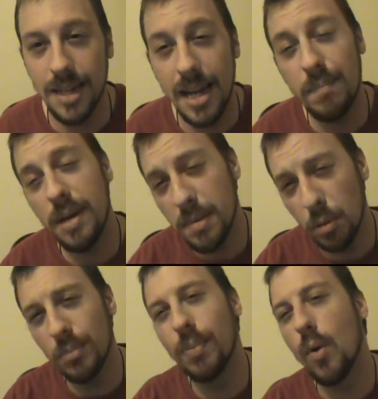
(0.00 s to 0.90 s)
And
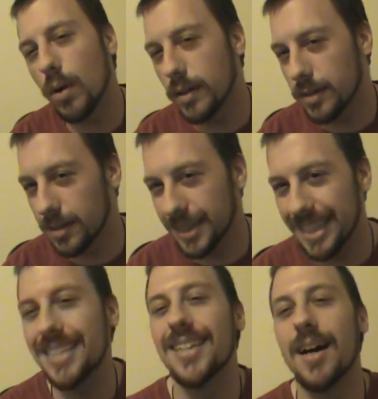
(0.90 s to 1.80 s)
people born under
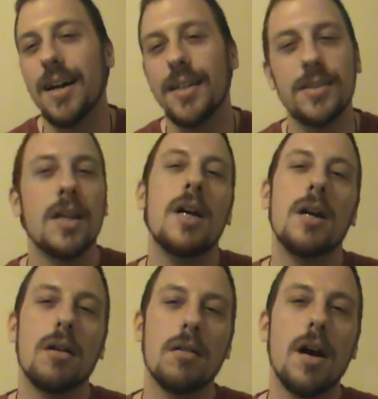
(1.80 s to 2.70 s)
these signs
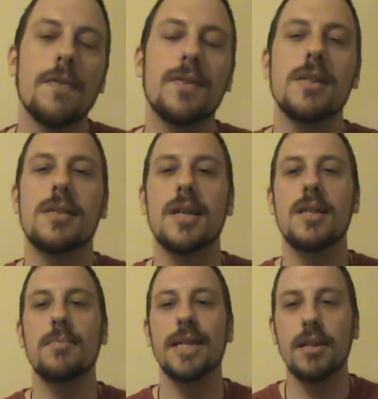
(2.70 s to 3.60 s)
are often
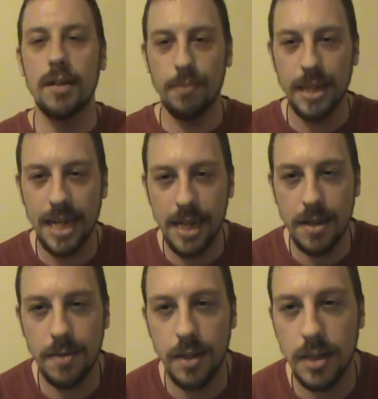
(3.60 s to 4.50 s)
said to be good at beginning
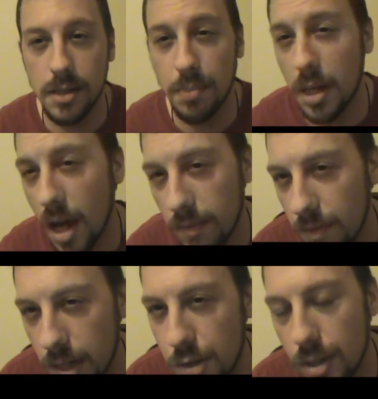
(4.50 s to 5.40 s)
things, but not
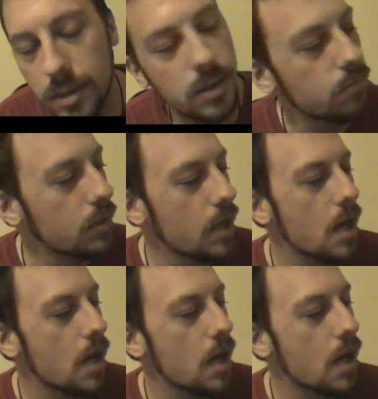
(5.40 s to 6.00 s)
finishing them.